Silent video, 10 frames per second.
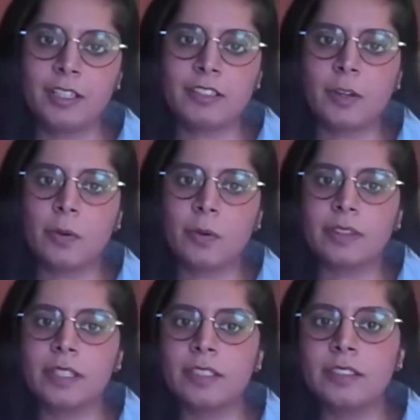So
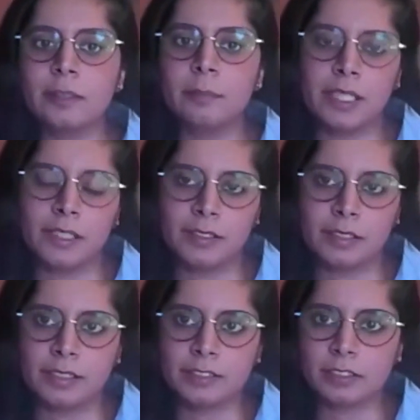they can come in,
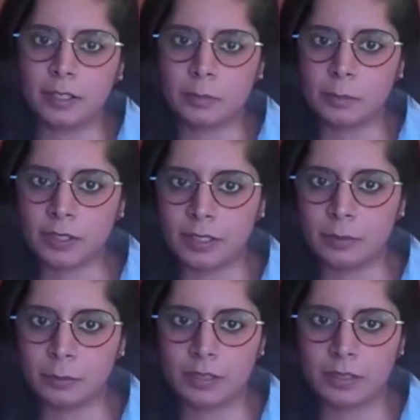they can start
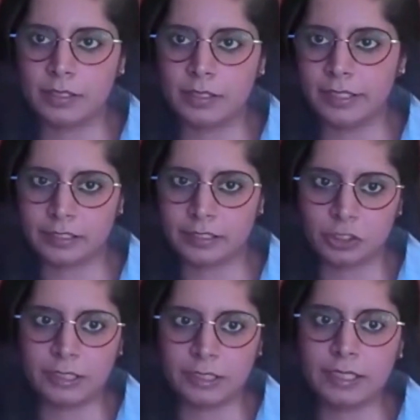working with the
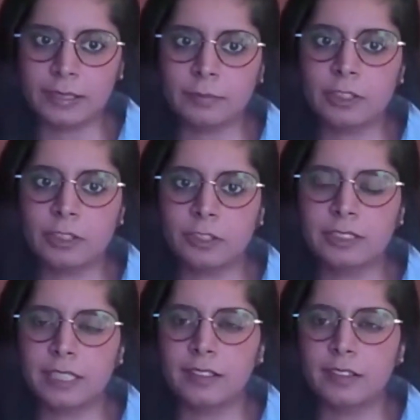ESG teams to
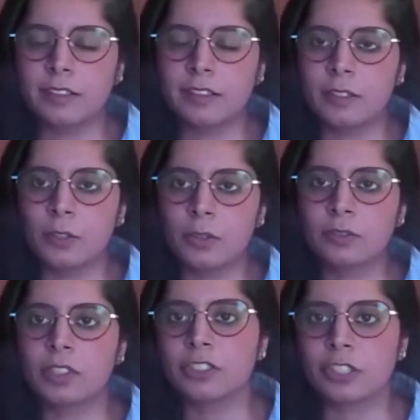set the
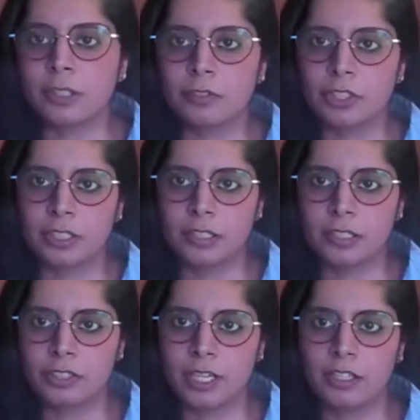overarching vision and
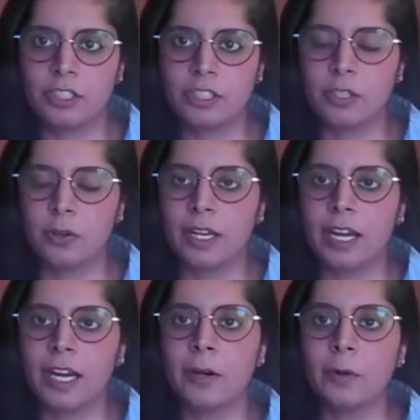strategy on
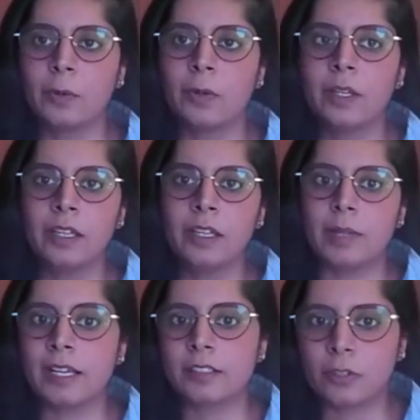how,
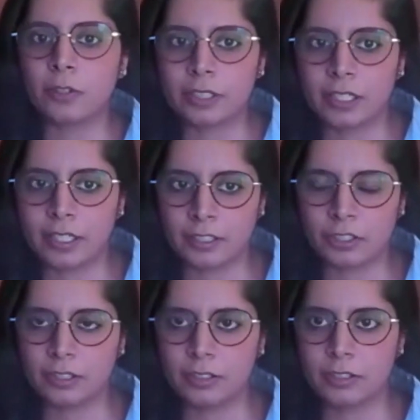as an
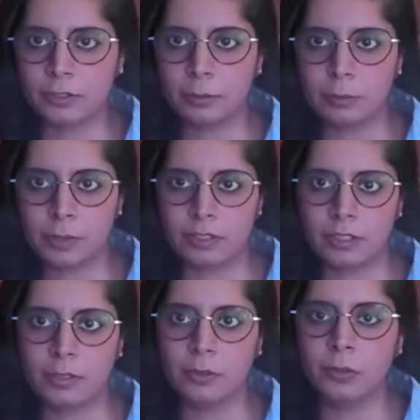organization, they're going to
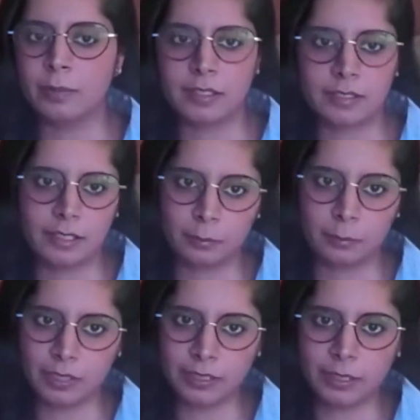pursue
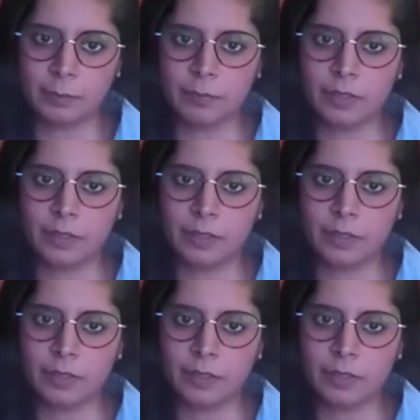sustainability.